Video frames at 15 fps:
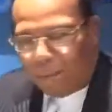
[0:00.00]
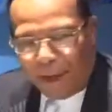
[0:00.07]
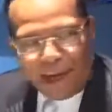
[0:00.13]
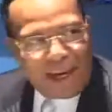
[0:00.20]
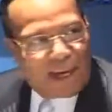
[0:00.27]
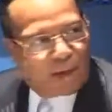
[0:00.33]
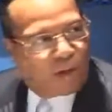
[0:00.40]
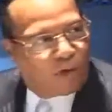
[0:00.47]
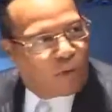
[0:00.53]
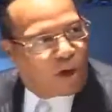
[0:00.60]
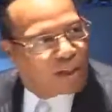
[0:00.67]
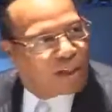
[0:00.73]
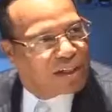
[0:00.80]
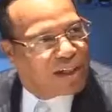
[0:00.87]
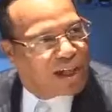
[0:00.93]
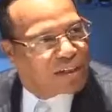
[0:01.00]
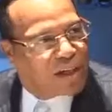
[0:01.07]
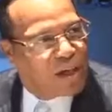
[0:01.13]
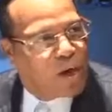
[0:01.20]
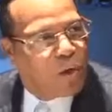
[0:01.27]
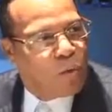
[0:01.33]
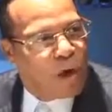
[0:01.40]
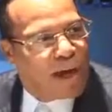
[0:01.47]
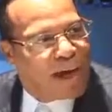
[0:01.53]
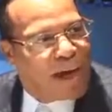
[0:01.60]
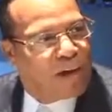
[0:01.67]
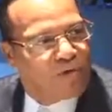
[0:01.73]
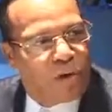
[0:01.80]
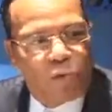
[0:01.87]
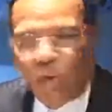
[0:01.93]
pain of one another
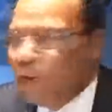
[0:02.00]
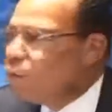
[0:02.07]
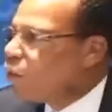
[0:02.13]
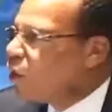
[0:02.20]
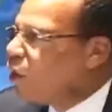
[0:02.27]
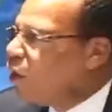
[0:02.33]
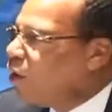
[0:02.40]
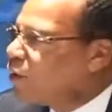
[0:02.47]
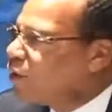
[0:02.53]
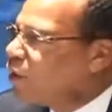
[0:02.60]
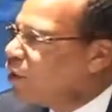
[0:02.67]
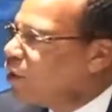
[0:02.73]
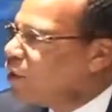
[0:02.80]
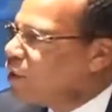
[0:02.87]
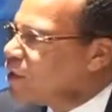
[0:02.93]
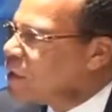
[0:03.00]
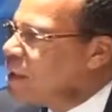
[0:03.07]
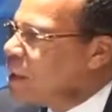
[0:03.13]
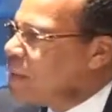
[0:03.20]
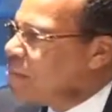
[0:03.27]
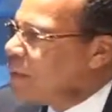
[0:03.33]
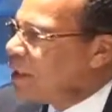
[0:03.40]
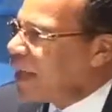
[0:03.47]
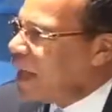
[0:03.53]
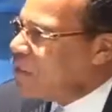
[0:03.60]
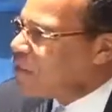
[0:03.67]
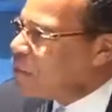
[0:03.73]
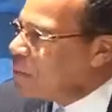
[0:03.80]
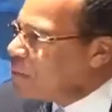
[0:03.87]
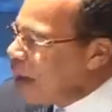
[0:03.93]
wherever we were on the earth. But
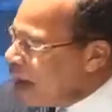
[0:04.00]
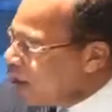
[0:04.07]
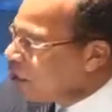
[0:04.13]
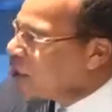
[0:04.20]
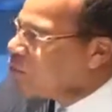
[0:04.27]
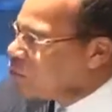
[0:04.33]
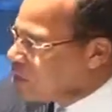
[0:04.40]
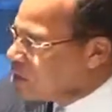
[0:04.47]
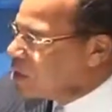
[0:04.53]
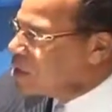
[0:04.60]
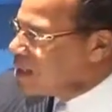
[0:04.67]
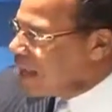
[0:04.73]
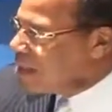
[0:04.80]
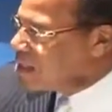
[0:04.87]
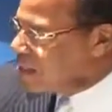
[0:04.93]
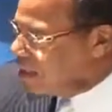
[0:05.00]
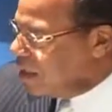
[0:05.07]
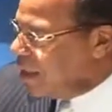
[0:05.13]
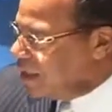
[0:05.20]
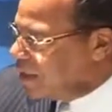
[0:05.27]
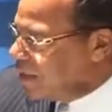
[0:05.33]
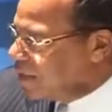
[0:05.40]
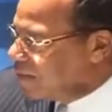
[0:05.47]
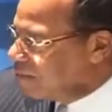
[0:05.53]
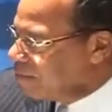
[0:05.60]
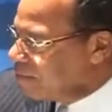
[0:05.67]
after Malcolm was assassinated,